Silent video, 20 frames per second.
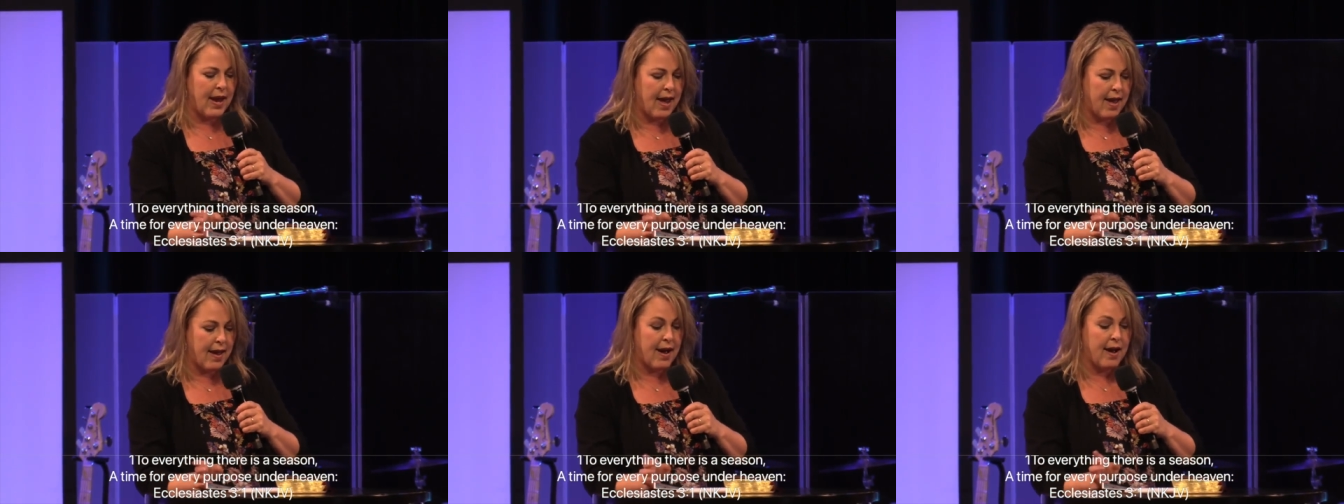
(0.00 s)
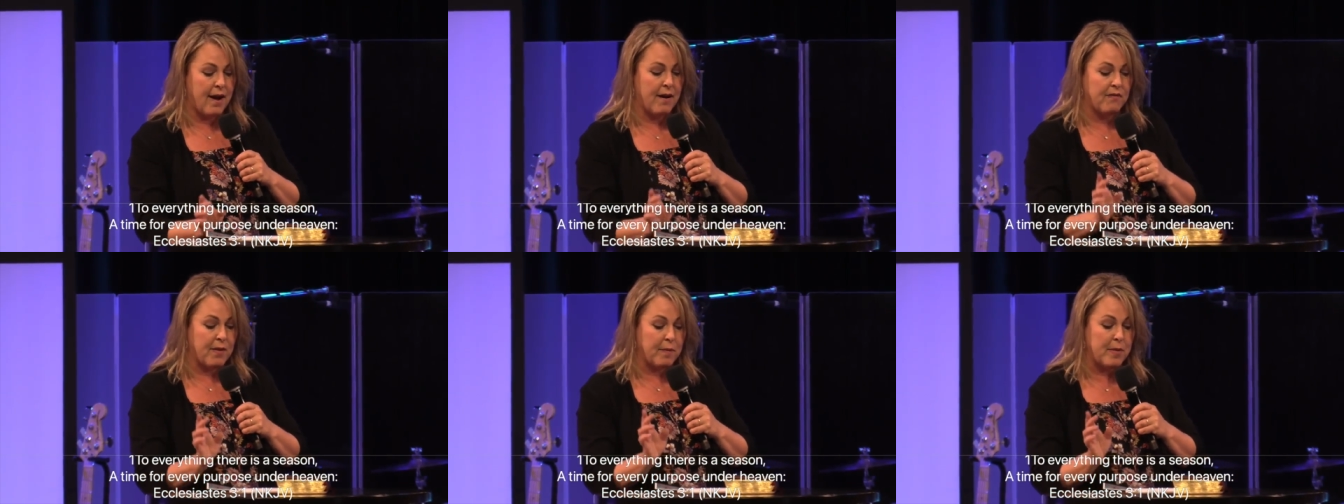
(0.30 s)
uh,
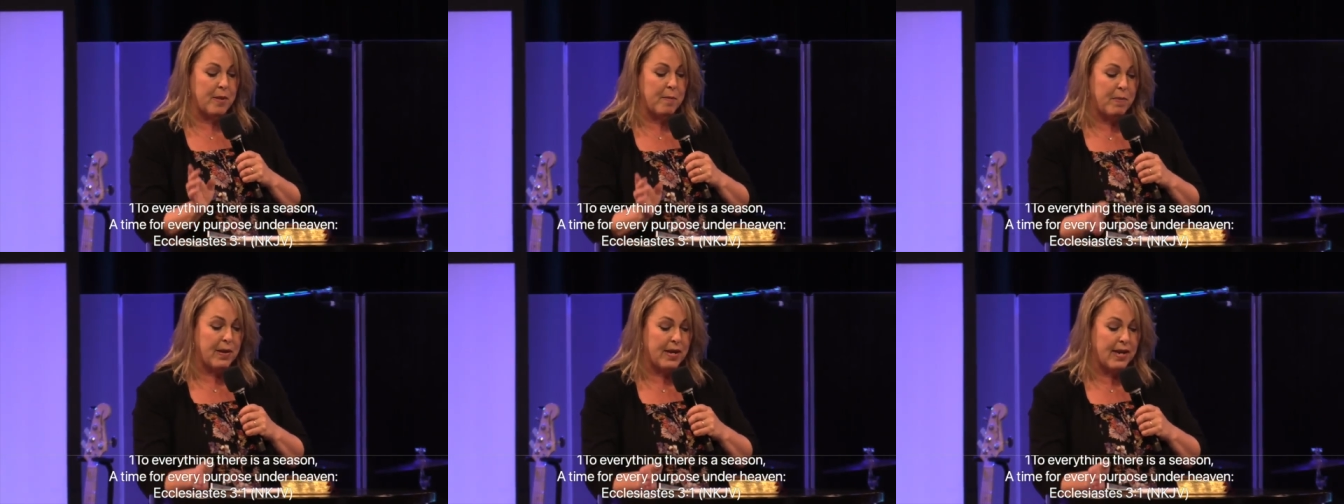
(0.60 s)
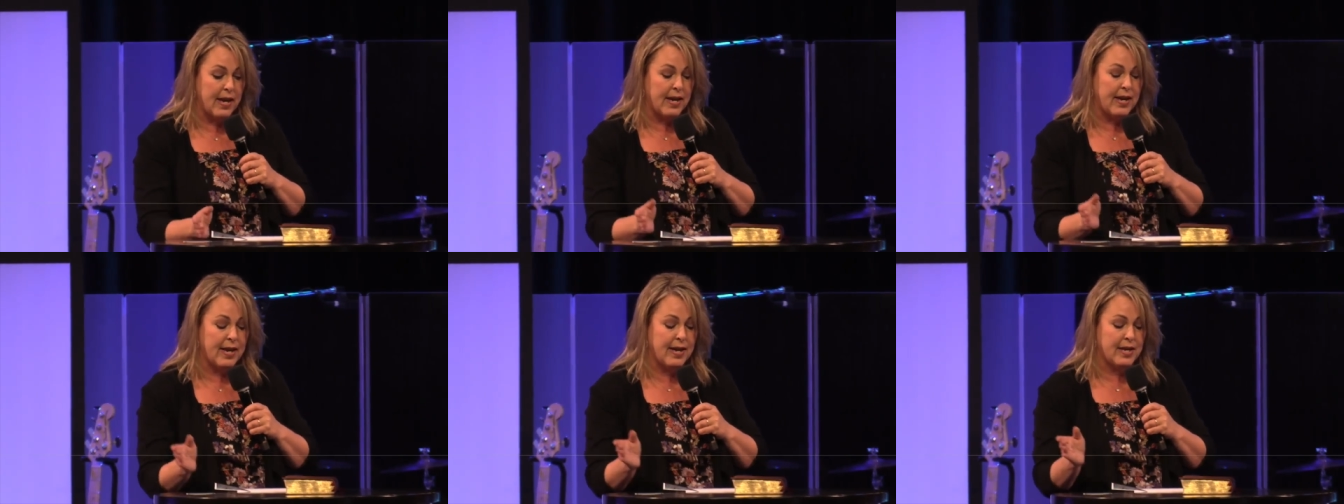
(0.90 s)
from the
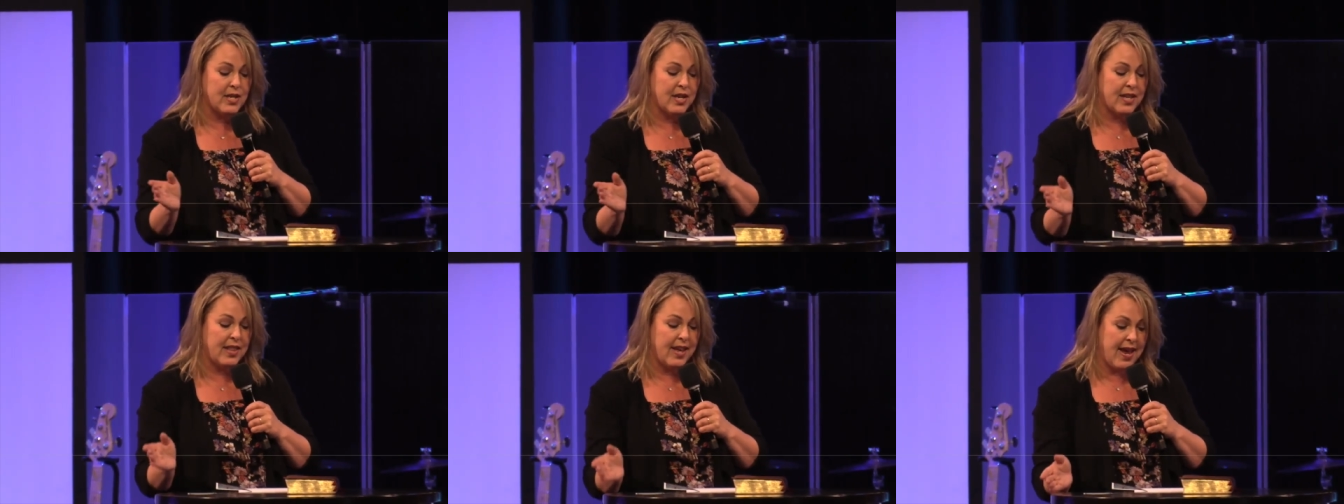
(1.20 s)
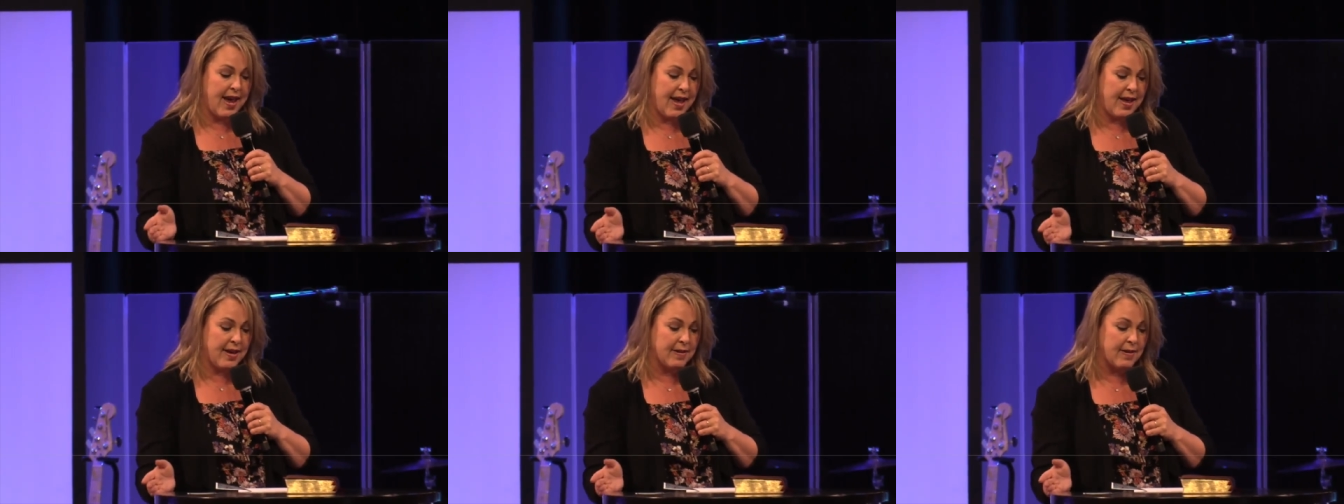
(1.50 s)
beginning to the
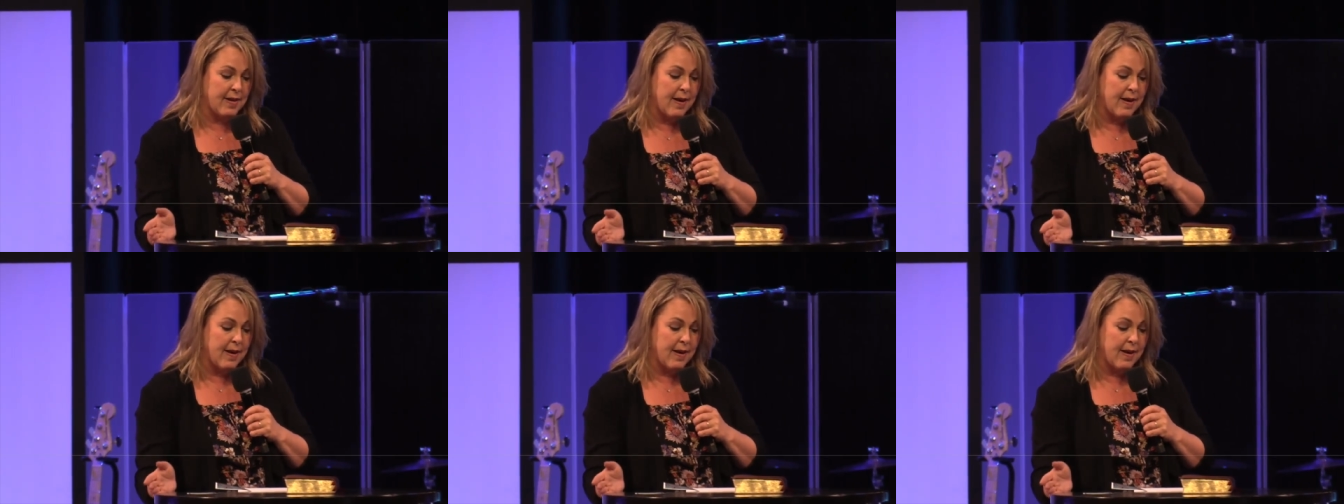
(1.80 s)
end.